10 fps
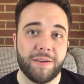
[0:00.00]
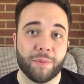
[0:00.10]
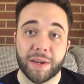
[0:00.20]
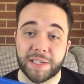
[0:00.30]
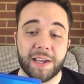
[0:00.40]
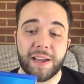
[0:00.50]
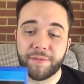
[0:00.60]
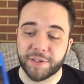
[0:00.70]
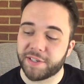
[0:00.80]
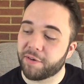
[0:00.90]
Resident
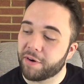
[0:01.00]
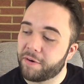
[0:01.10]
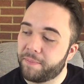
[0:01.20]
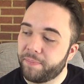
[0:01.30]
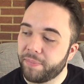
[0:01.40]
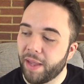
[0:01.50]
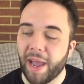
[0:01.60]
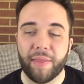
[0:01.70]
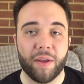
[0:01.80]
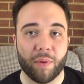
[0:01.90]
Evil 0
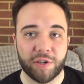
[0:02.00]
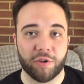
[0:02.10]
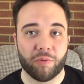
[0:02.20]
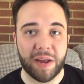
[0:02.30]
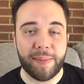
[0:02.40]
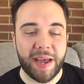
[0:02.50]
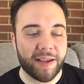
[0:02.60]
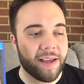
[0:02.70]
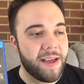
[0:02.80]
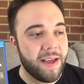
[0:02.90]
and the original
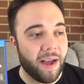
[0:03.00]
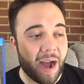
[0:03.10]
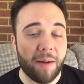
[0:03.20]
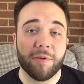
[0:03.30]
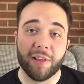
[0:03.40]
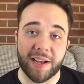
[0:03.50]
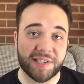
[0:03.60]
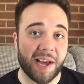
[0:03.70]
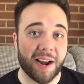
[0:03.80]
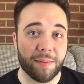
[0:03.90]
remake, I'm really
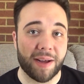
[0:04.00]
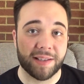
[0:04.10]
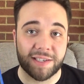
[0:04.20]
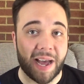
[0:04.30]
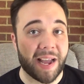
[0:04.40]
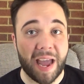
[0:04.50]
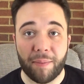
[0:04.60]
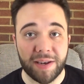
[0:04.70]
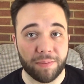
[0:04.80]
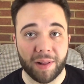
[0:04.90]
excited about this. I can't
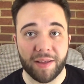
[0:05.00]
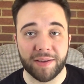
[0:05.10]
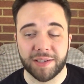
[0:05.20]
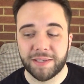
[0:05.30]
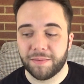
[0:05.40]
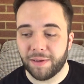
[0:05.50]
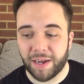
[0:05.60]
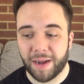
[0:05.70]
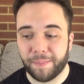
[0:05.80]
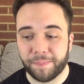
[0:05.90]
wait to play this.
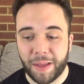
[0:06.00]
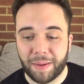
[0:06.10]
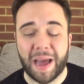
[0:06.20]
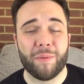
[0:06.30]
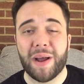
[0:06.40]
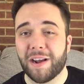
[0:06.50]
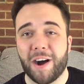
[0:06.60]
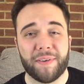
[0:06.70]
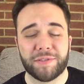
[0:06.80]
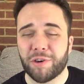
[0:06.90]
I'm kind of waiting
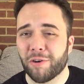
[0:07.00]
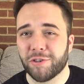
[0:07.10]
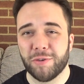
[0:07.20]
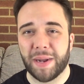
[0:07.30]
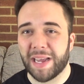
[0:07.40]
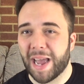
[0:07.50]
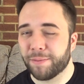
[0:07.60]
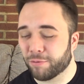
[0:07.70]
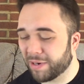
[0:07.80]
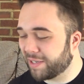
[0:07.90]
off. I've started too many
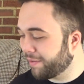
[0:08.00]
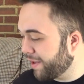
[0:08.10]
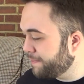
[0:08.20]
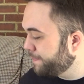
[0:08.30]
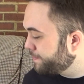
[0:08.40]
games recently,